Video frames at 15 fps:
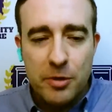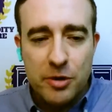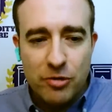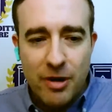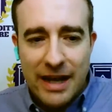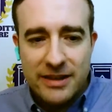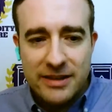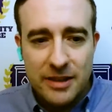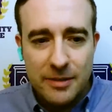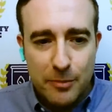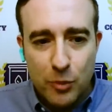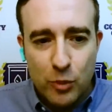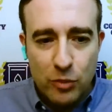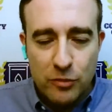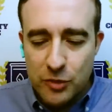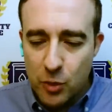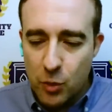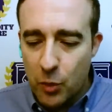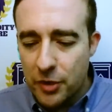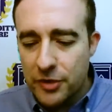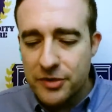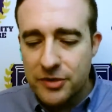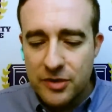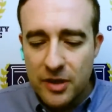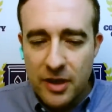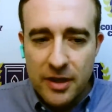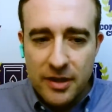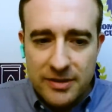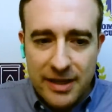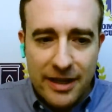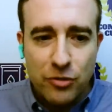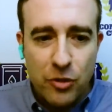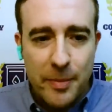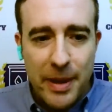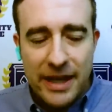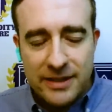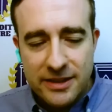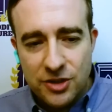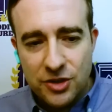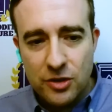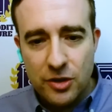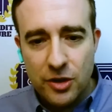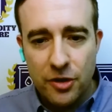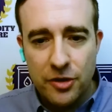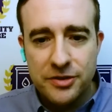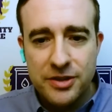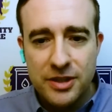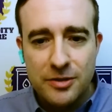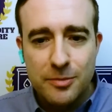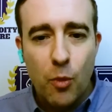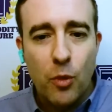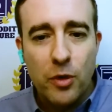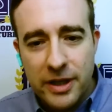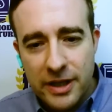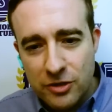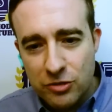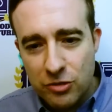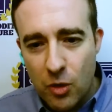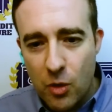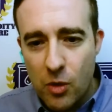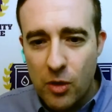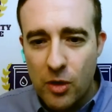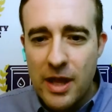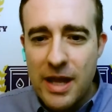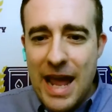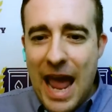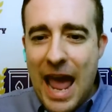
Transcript: protracted move towards central bank digital currencies, more control,